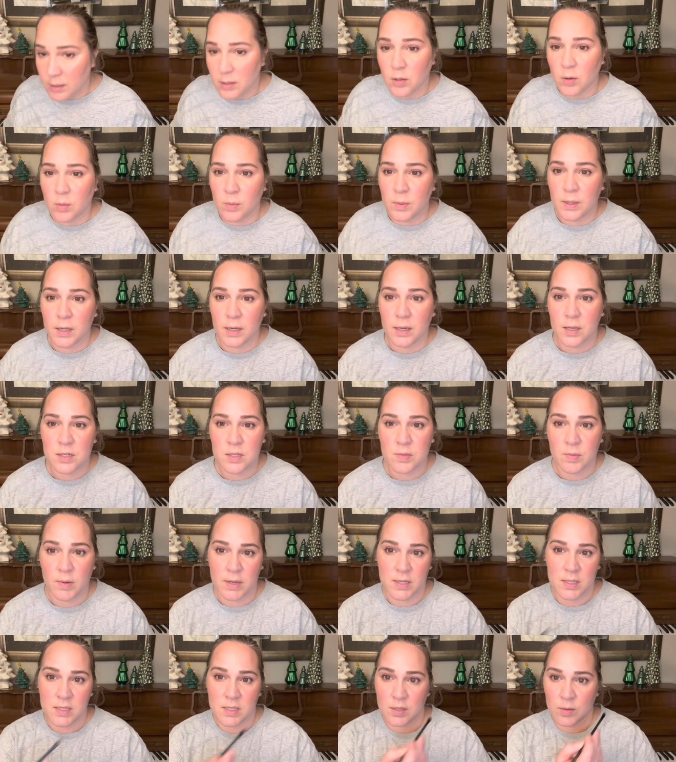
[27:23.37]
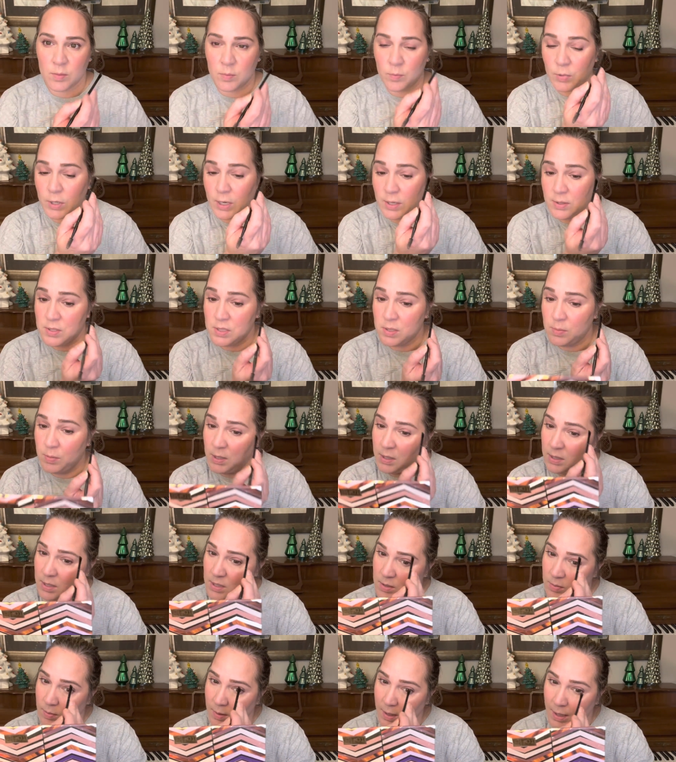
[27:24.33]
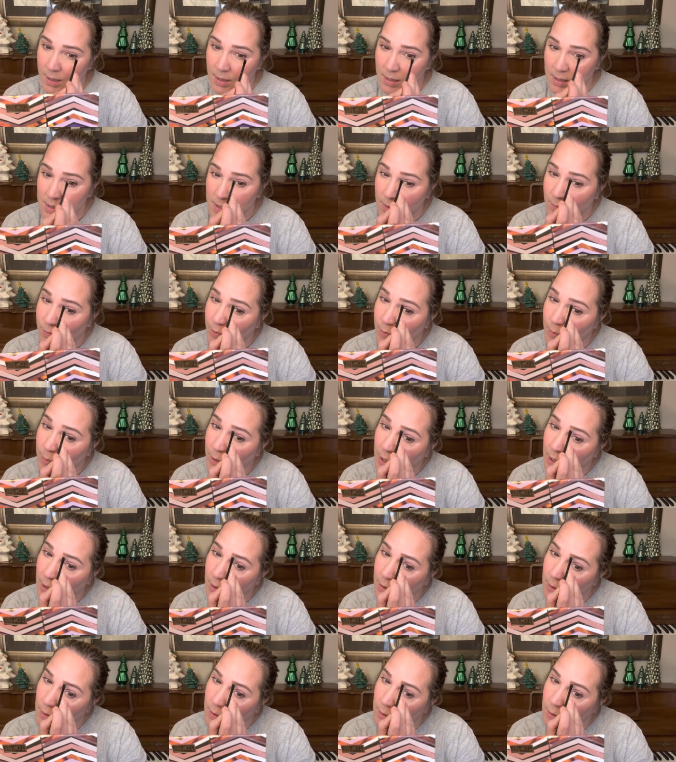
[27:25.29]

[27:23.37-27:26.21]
nobody else wants their brows to be this wide except for me.